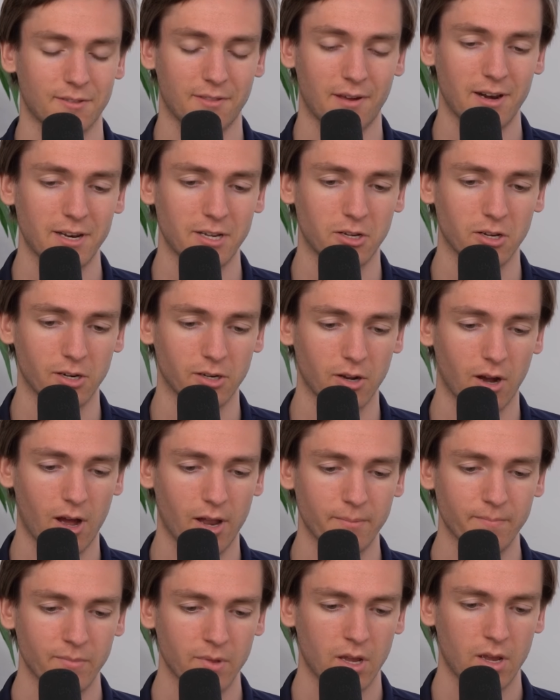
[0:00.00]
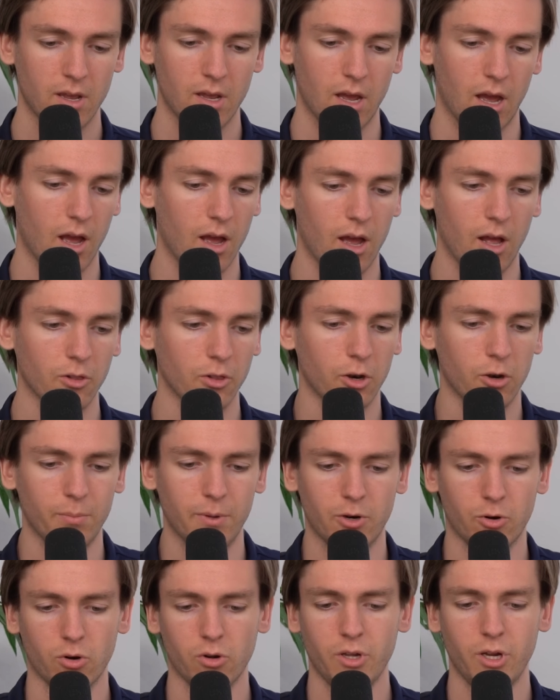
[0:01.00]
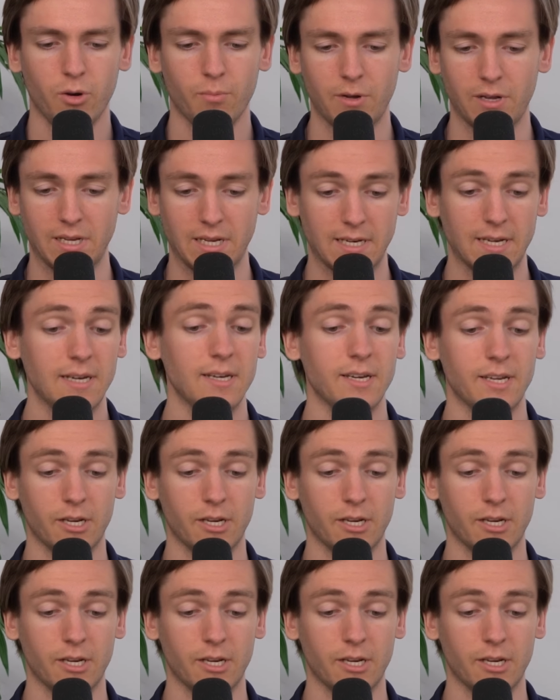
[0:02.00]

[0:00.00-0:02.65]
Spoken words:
thought he could have gone a little bit earlier, but he didn't.